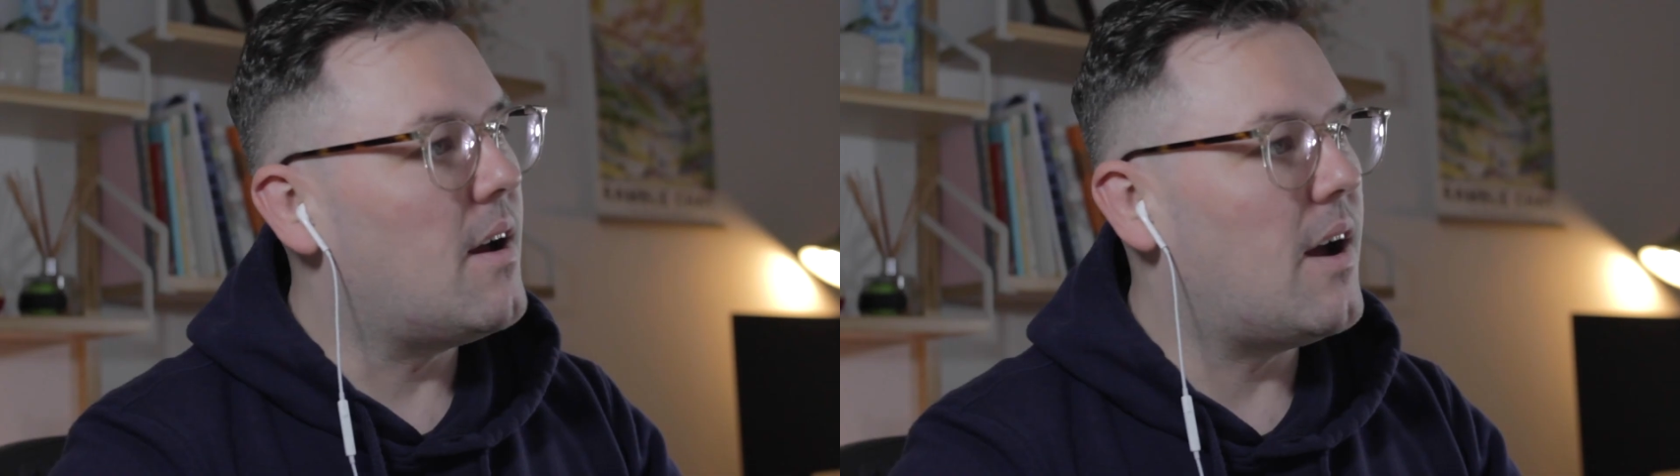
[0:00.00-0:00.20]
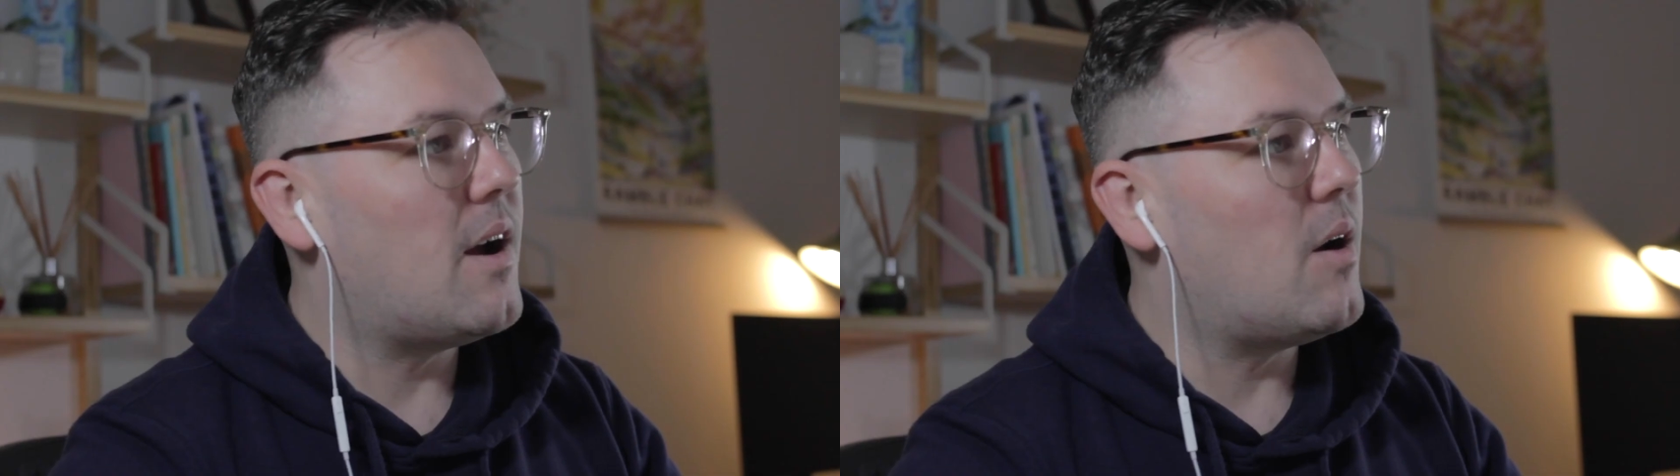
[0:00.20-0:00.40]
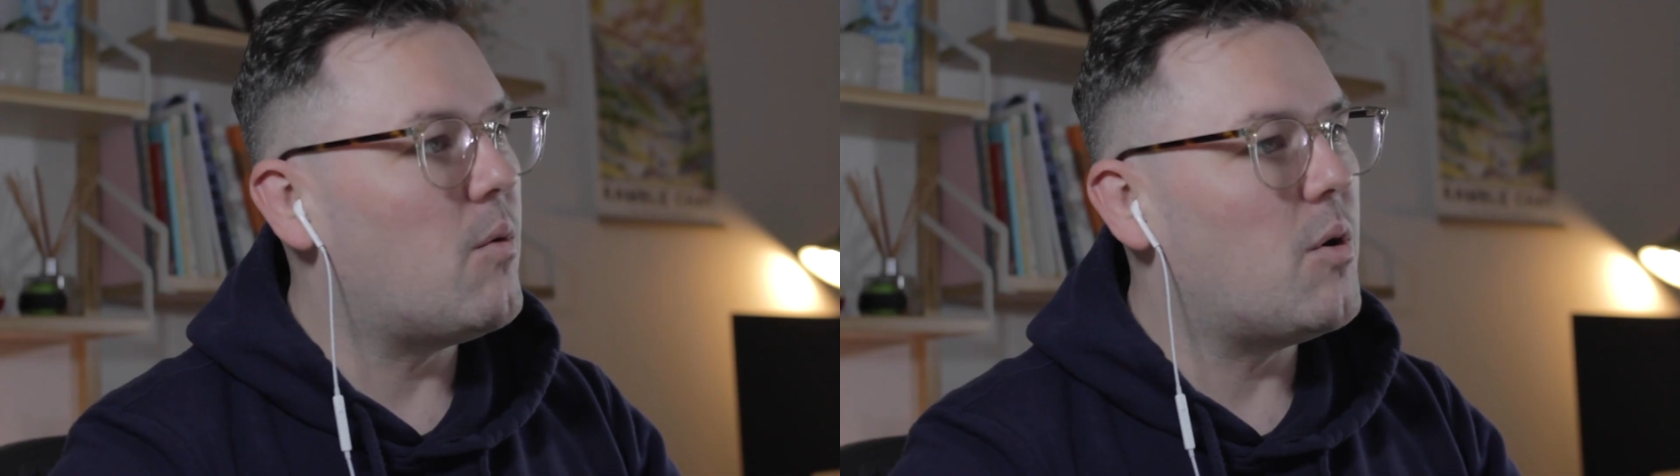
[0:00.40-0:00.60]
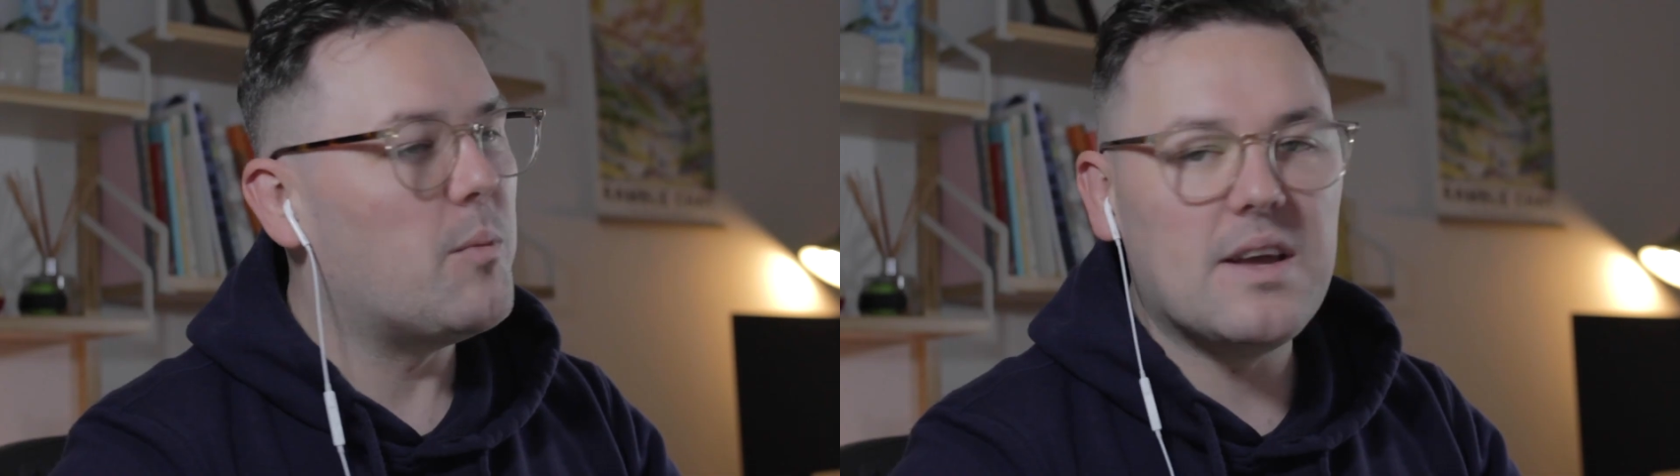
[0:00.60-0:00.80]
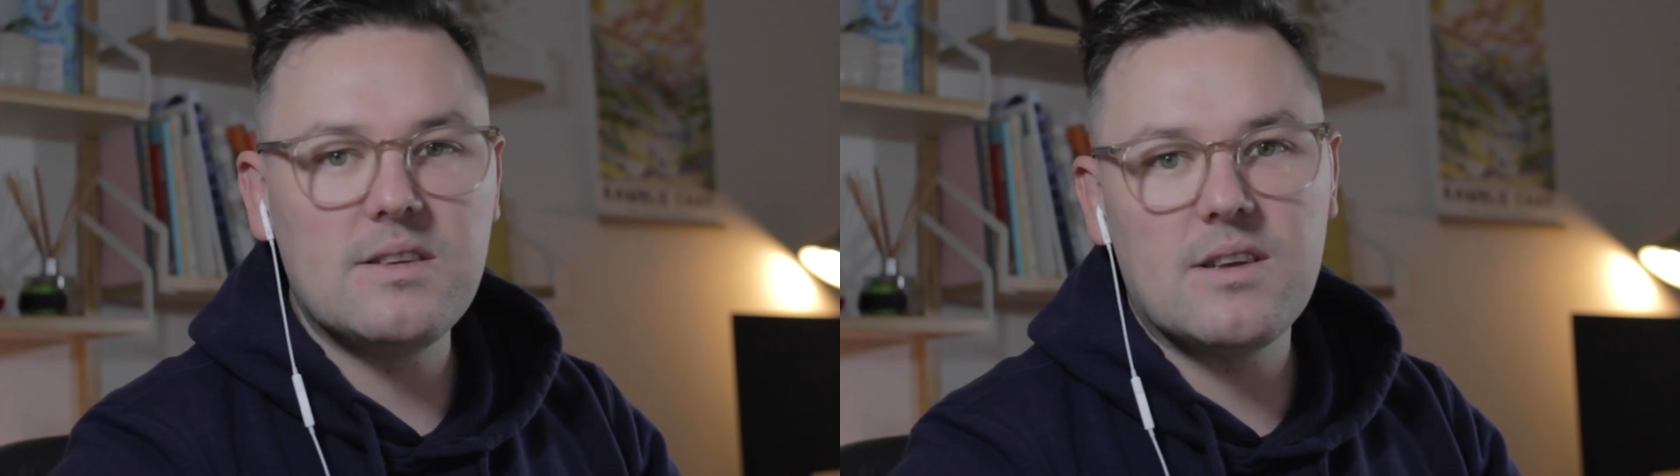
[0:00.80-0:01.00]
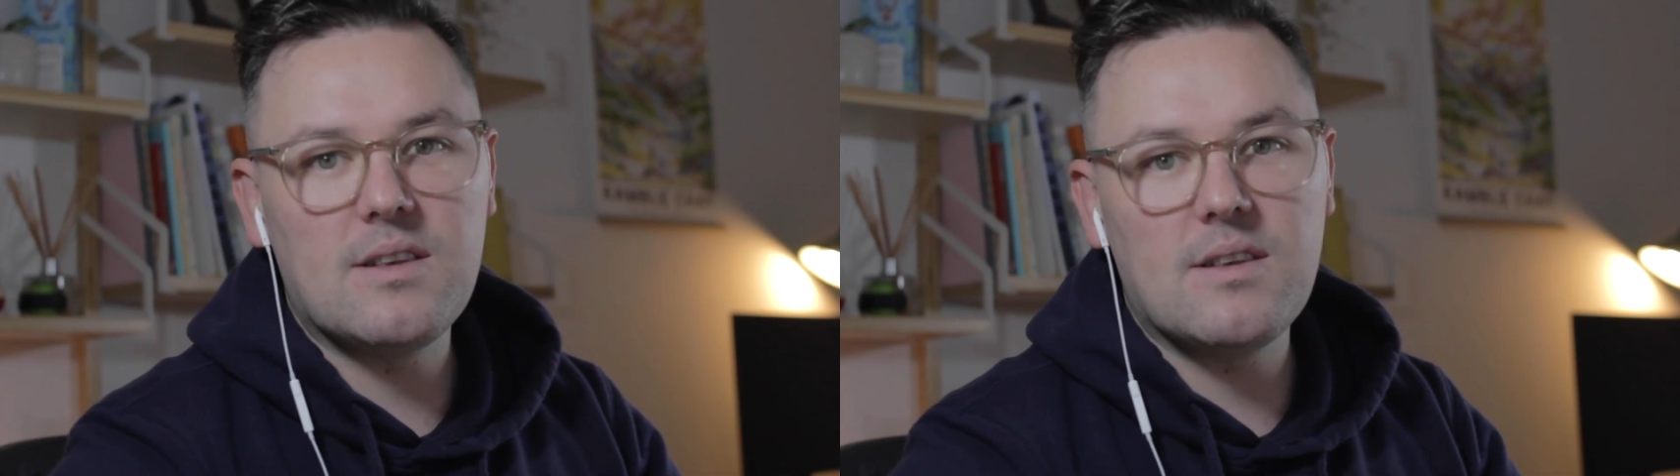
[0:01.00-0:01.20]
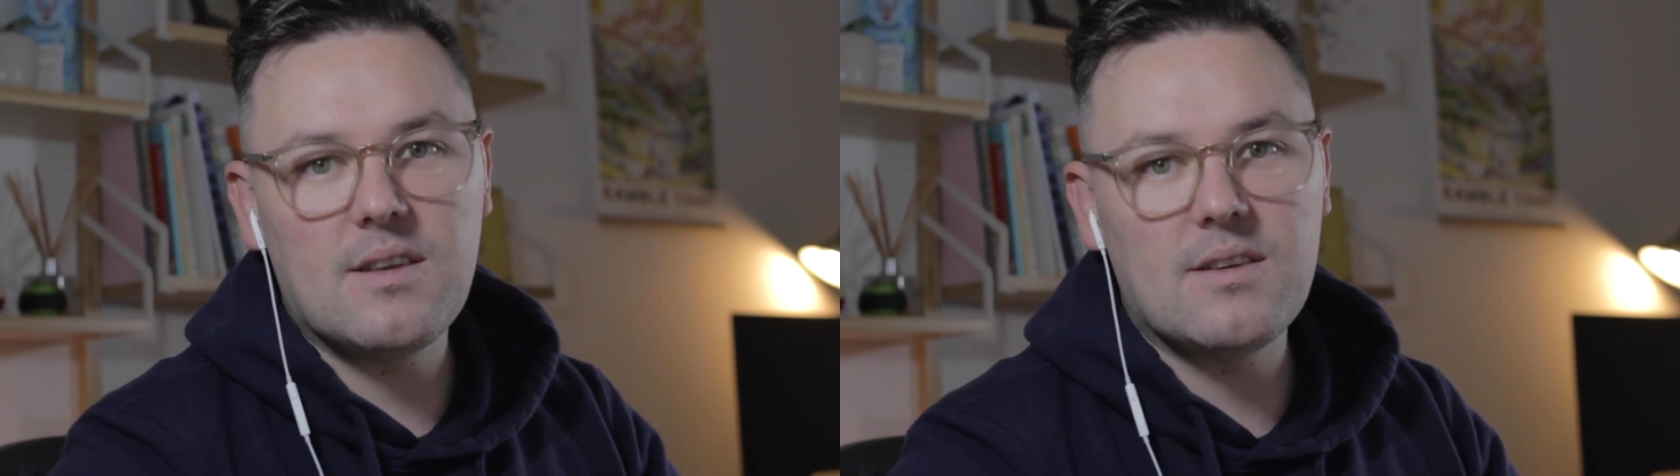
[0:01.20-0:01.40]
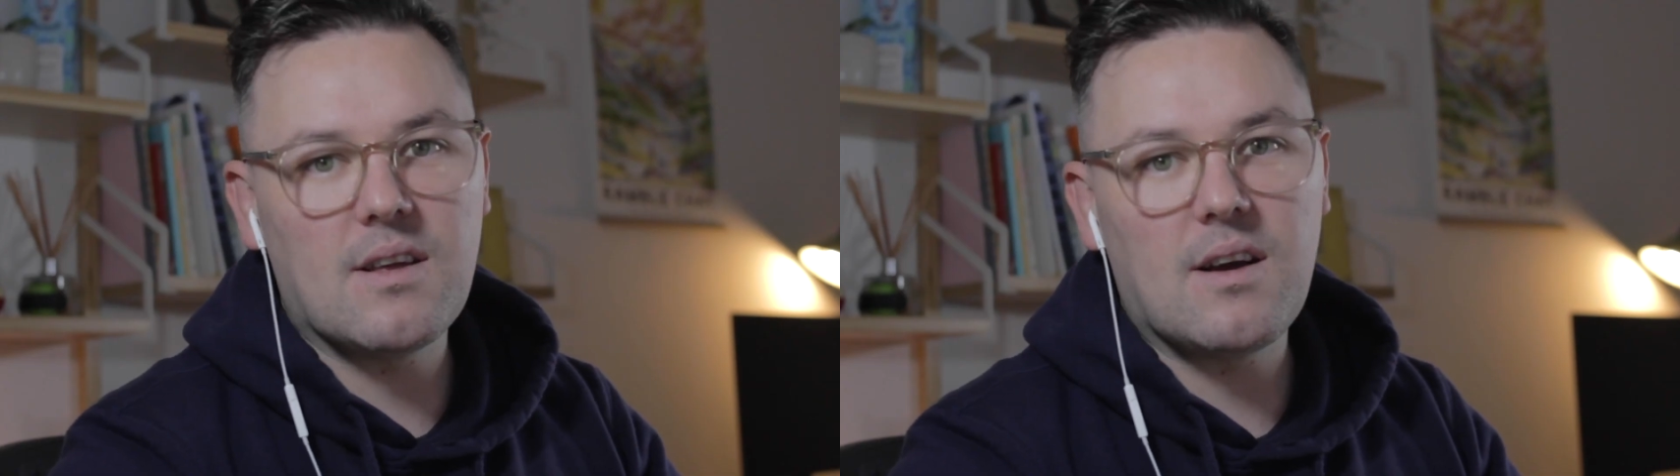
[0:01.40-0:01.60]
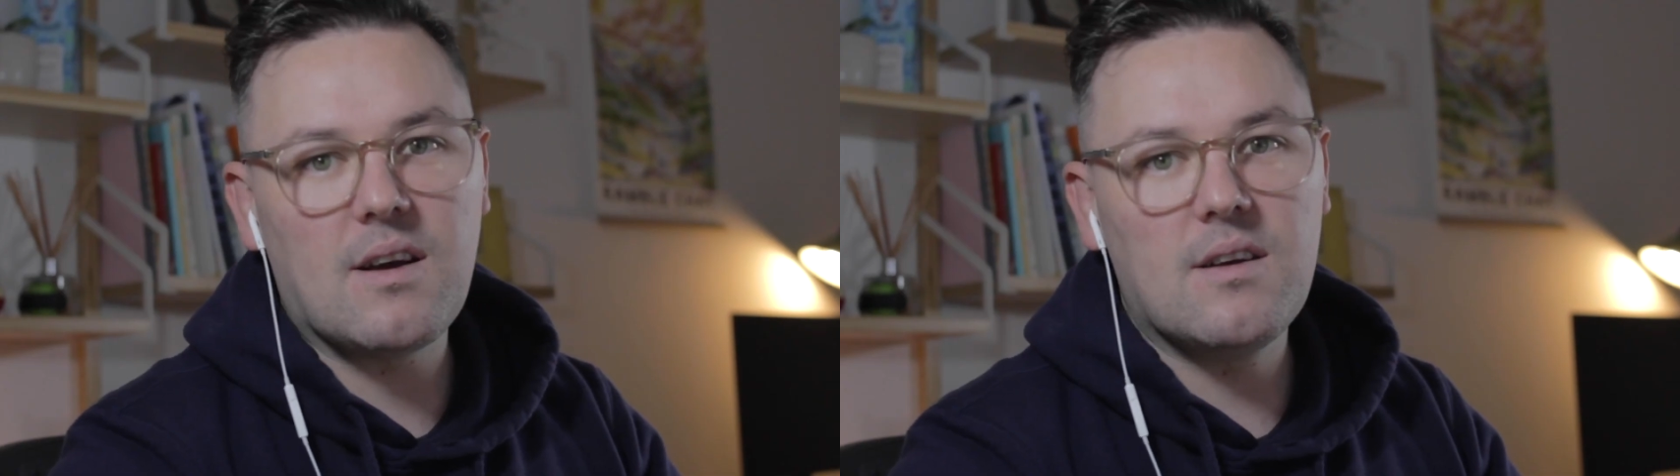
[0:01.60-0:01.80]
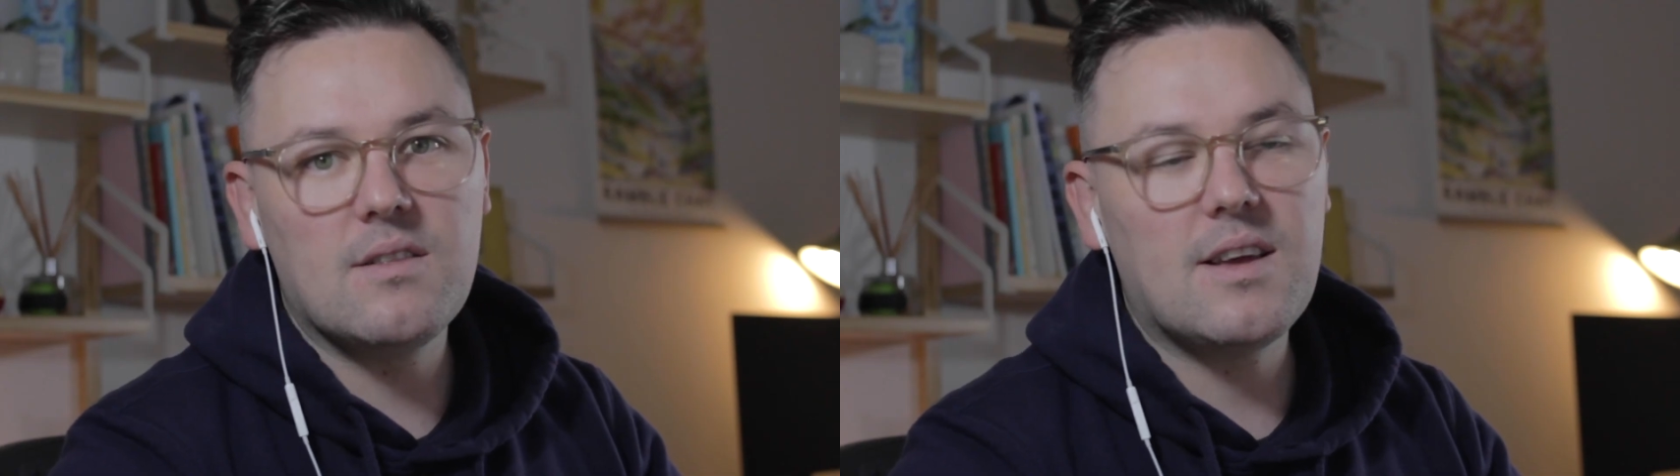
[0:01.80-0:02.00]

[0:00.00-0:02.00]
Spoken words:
how amazing is that?